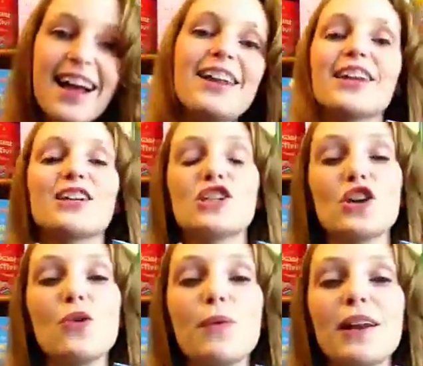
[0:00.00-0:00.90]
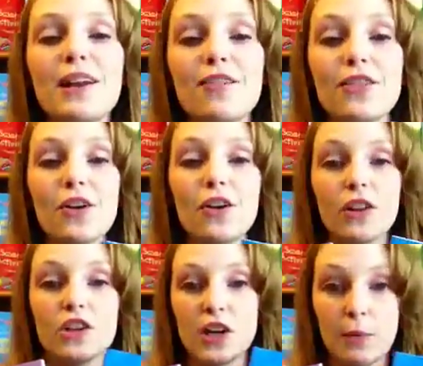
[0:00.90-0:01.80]
like so many of the
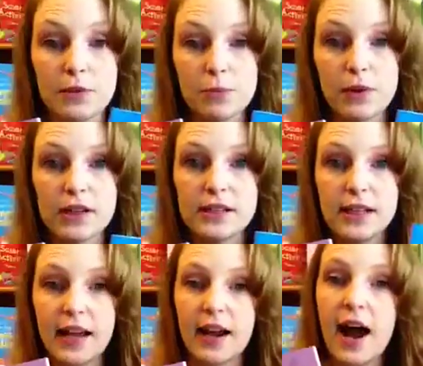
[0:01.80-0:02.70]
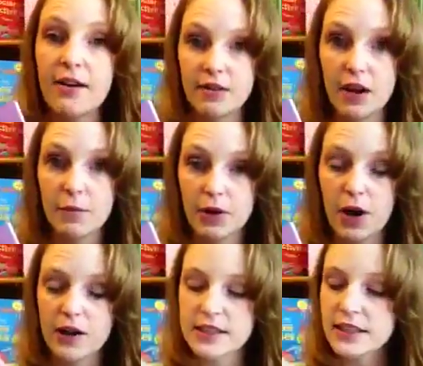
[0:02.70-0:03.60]
early chapter books that I've come
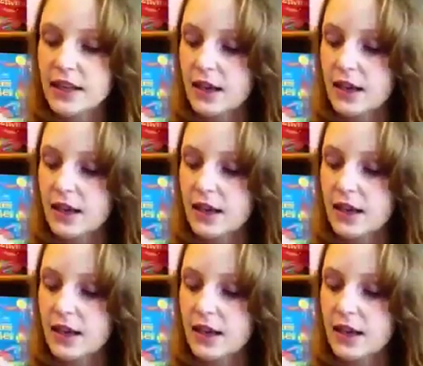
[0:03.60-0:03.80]
across.